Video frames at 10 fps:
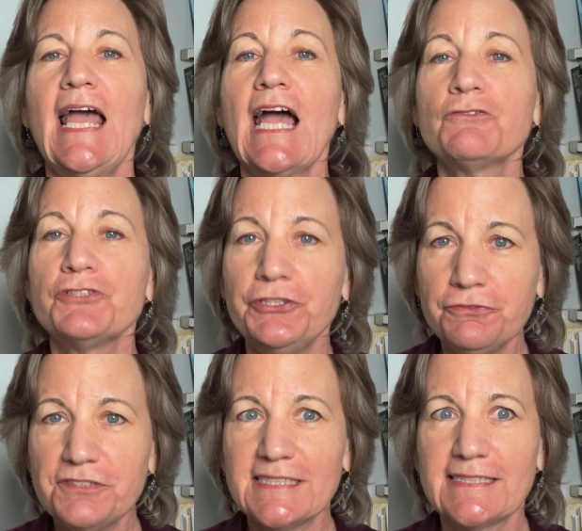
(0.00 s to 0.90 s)
How to
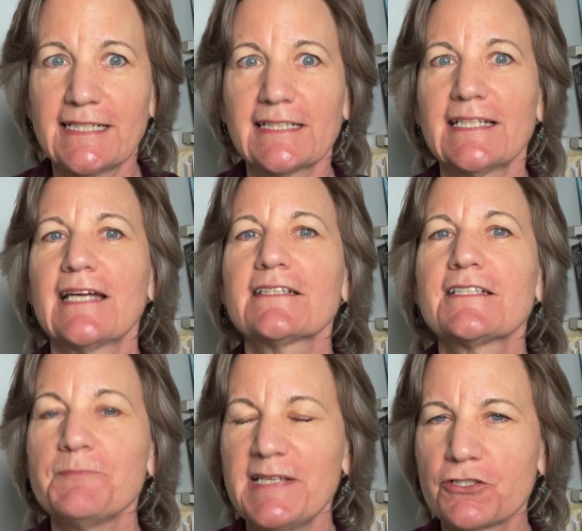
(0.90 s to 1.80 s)
use the second act to
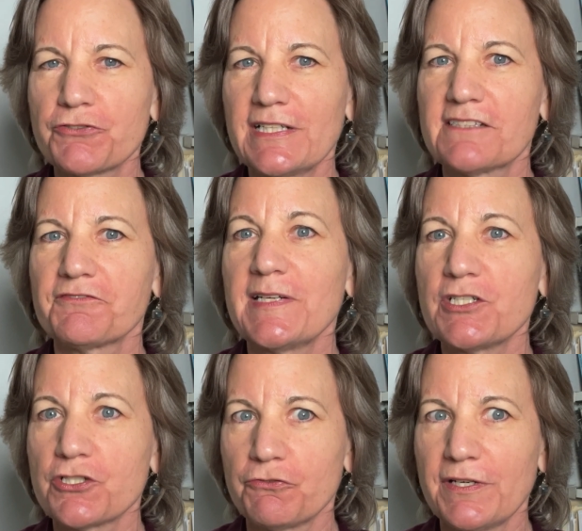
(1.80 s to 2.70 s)
make the
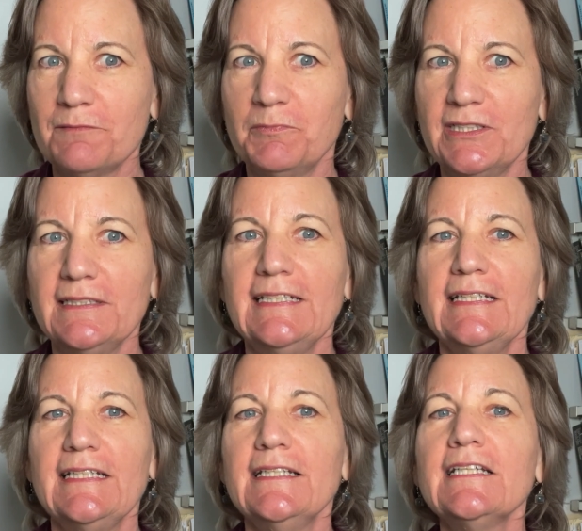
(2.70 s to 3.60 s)
transformation credible
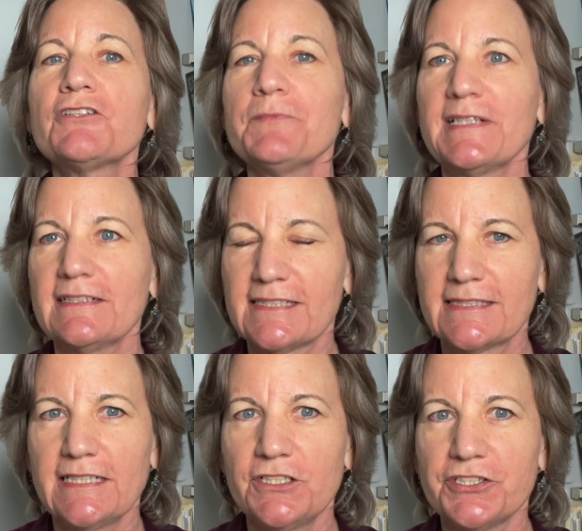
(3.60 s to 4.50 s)
in incremental
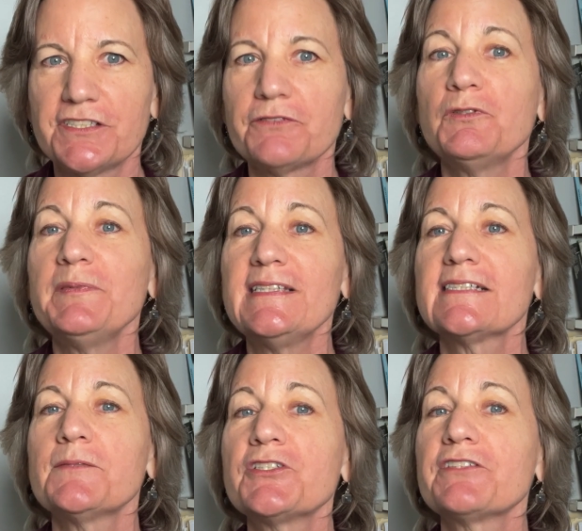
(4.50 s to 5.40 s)
stages will be the
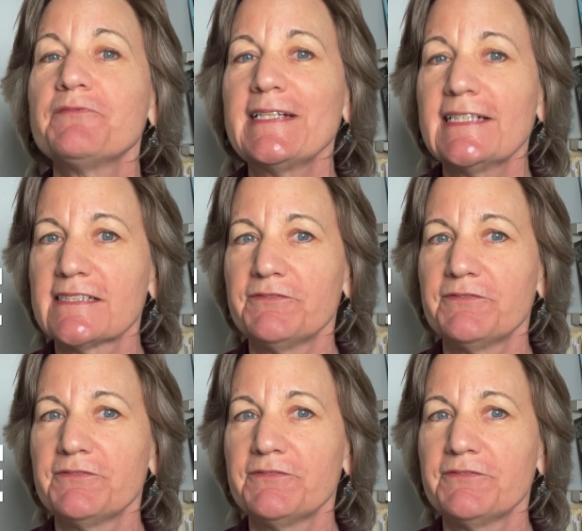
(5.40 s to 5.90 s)
subject of my next